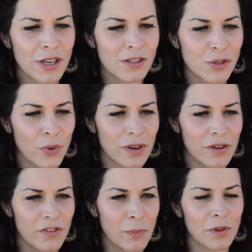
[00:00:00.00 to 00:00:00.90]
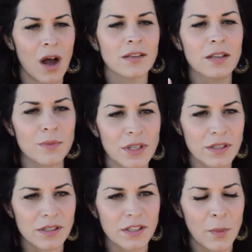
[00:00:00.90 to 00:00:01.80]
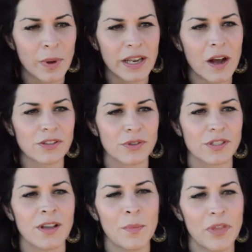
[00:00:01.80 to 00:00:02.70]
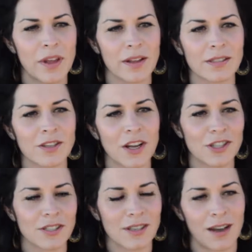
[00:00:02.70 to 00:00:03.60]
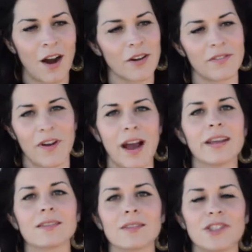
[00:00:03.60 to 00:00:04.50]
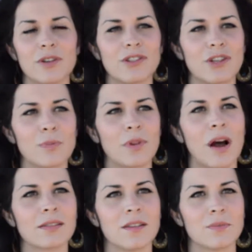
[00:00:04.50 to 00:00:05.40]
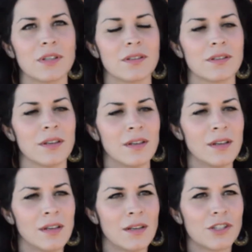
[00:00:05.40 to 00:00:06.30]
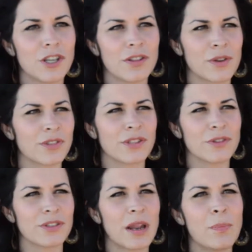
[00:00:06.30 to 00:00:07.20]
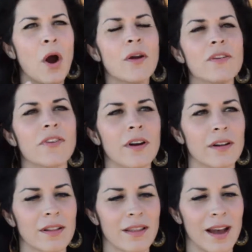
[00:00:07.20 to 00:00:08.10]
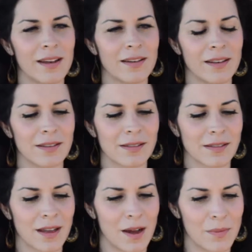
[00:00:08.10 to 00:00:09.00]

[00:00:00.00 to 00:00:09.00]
sort of blossoms into somebody else. There's something. It's not just a heart of ice. She blossoms, and there's that part of her that is